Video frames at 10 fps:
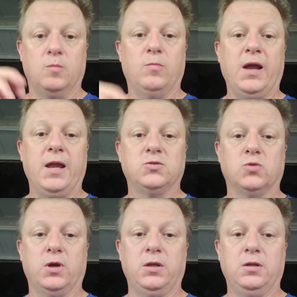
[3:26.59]
my
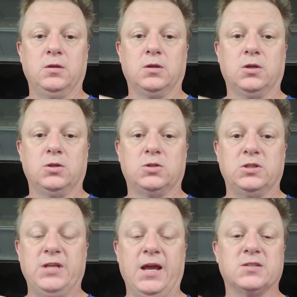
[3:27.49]
Android
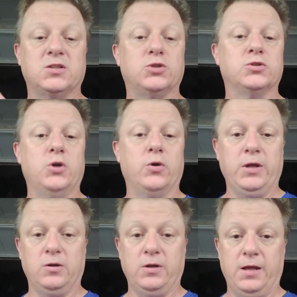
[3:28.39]
detects that there's no
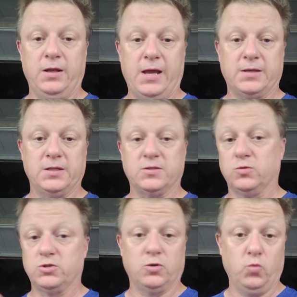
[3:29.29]
internet access,
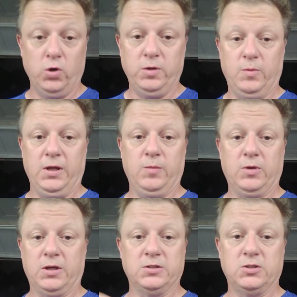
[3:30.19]
which there wouldn't be,
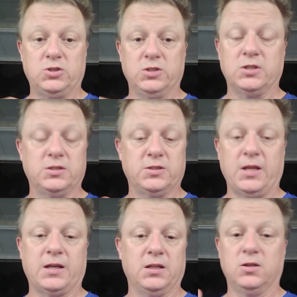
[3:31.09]
because it's
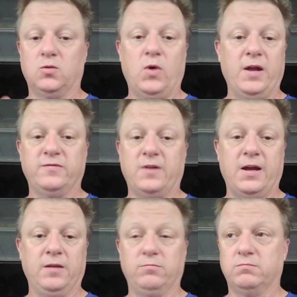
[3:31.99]
like a little
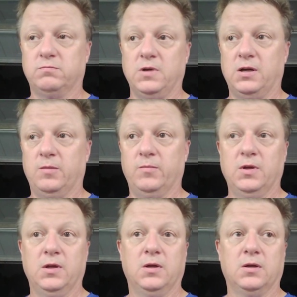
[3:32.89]
Wi-Fi
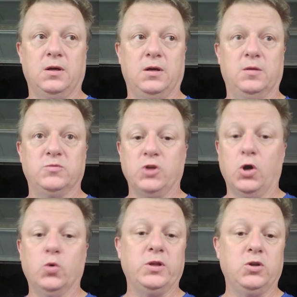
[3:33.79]

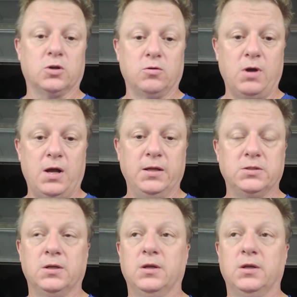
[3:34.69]
zone in your garage.